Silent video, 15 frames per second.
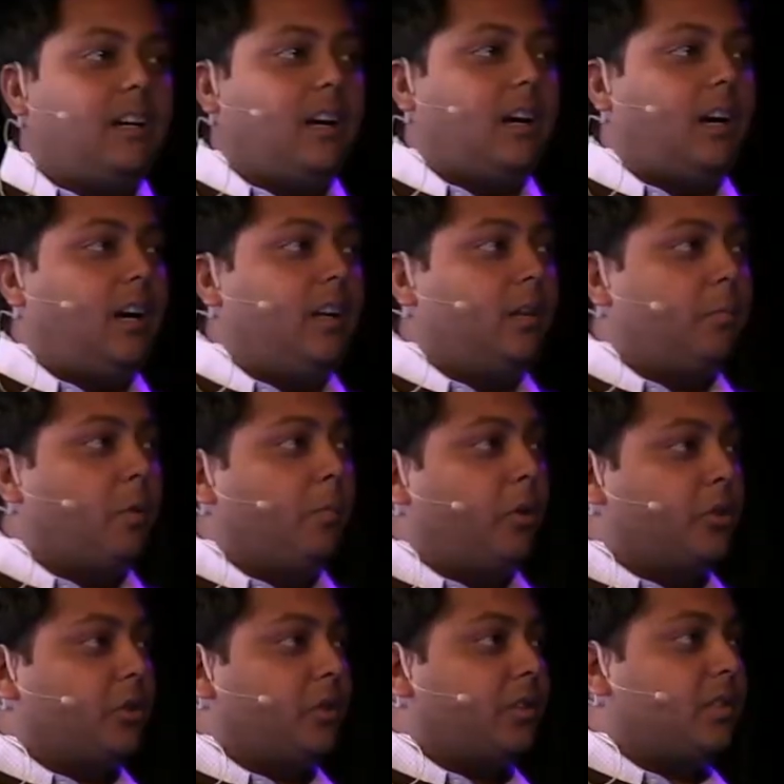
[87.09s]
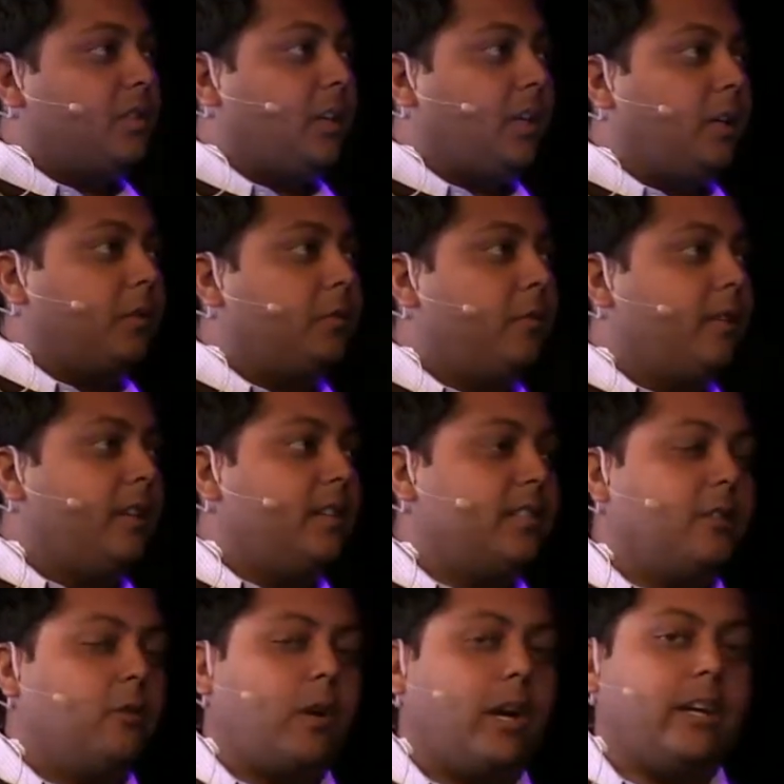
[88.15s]
The promotional stuff is
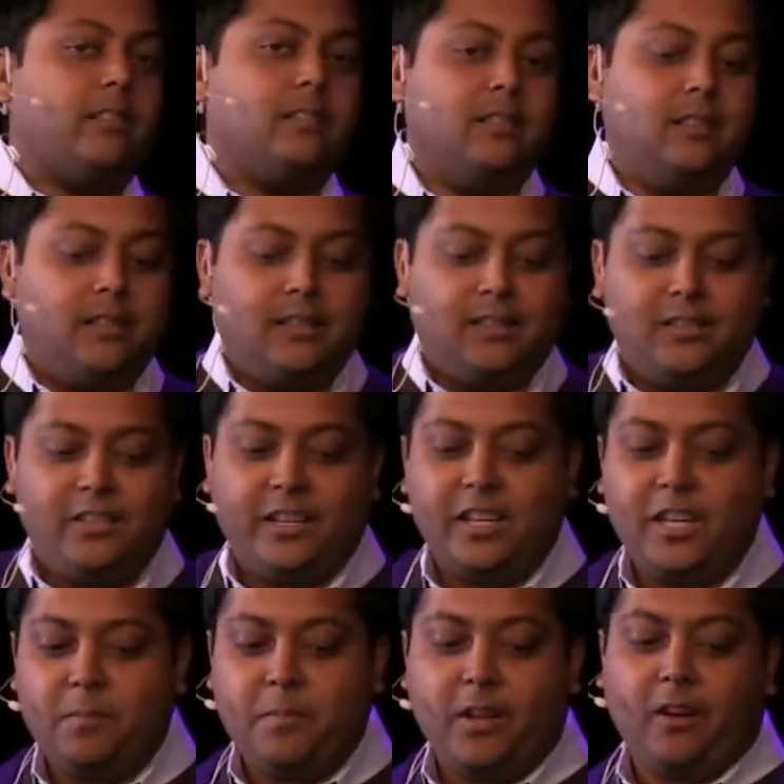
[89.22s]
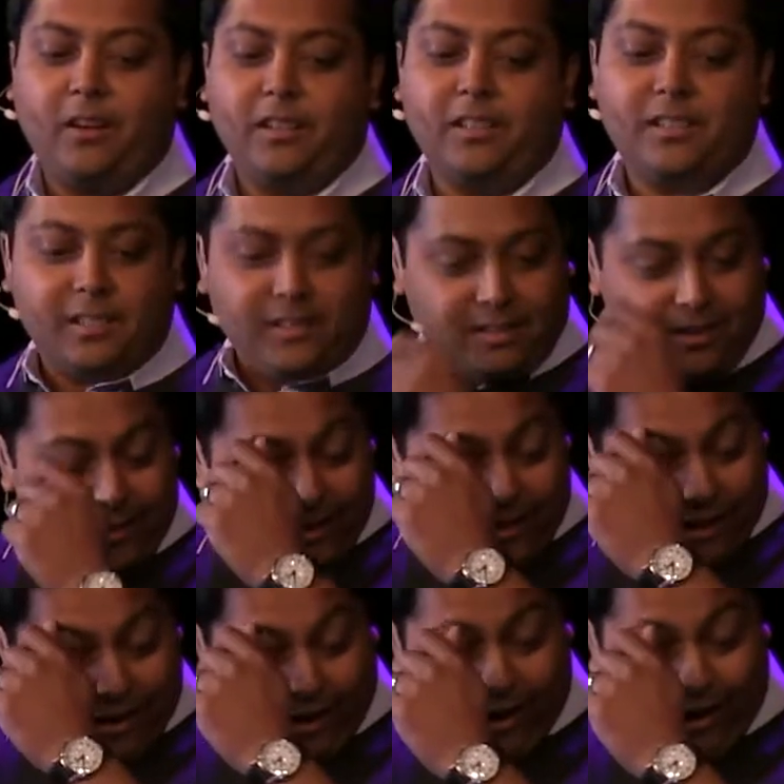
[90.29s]
in gray. You can keep me honest.
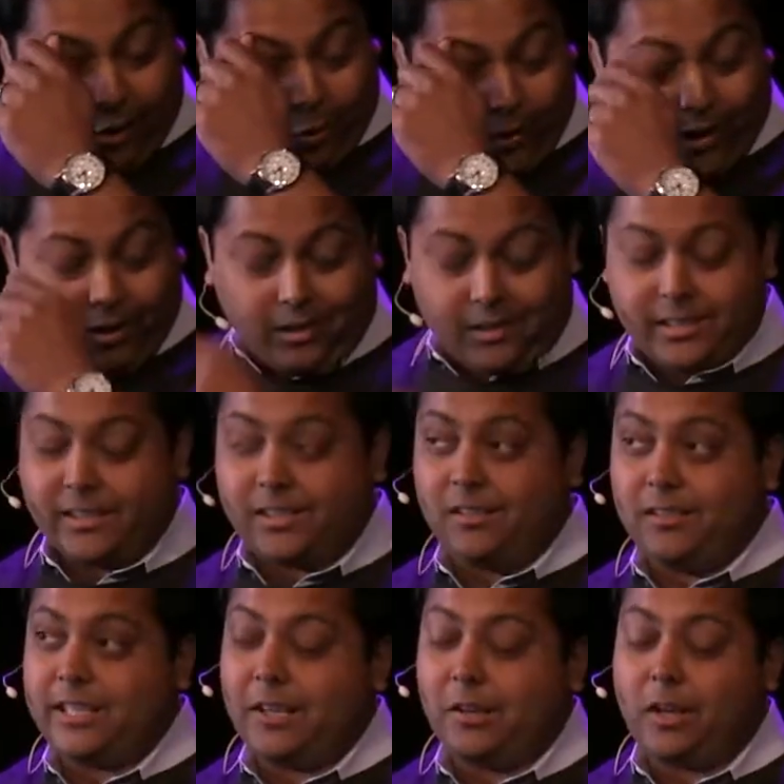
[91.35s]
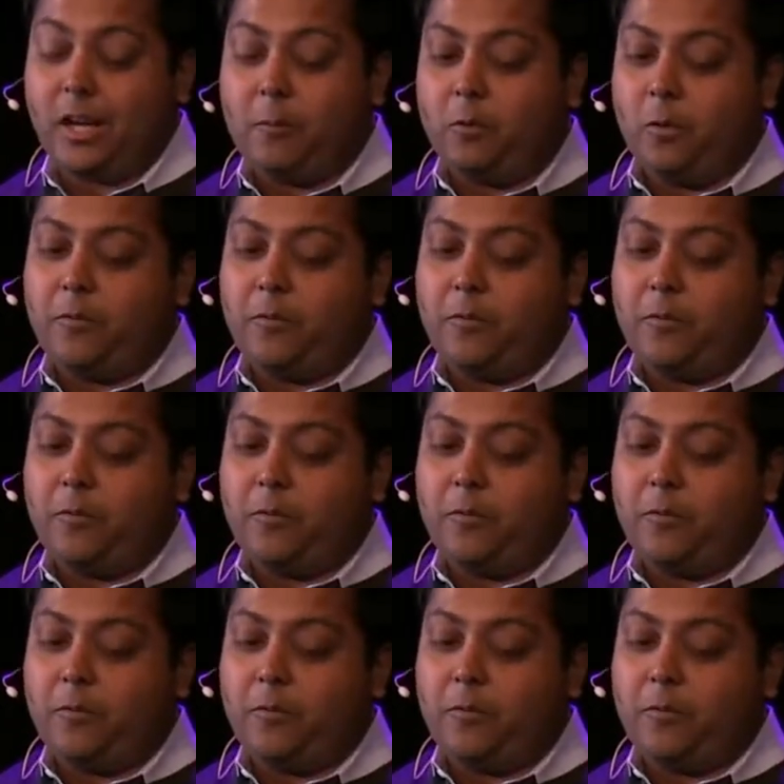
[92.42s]
Quick context on ToutApp.